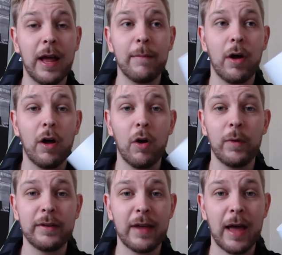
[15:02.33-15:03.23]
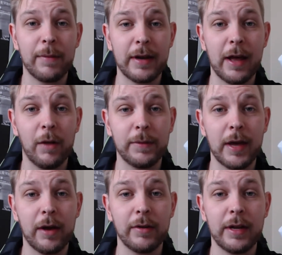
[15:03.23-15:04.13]
I'm always happy to help
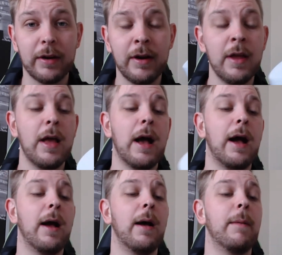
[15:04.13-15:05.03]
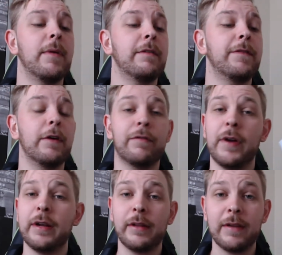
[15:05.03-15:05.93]
you out here. Feel
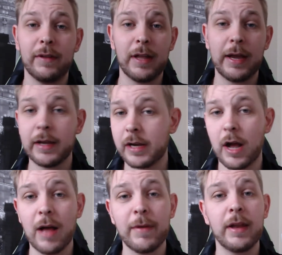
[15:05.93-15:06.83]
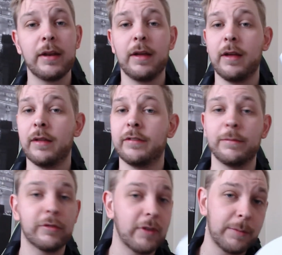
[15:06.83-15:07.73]
free to leave a like, a comment,
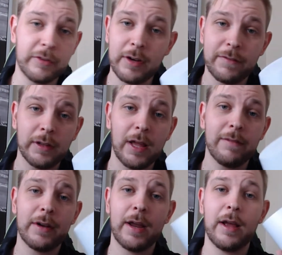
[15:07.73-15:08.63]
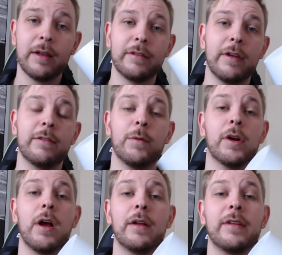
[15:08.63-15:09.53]
subscription if you love it. I got tons
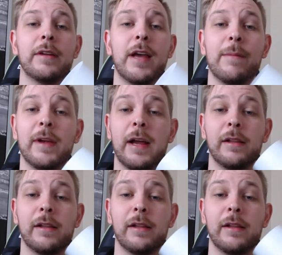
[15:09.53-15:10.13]
more content coming.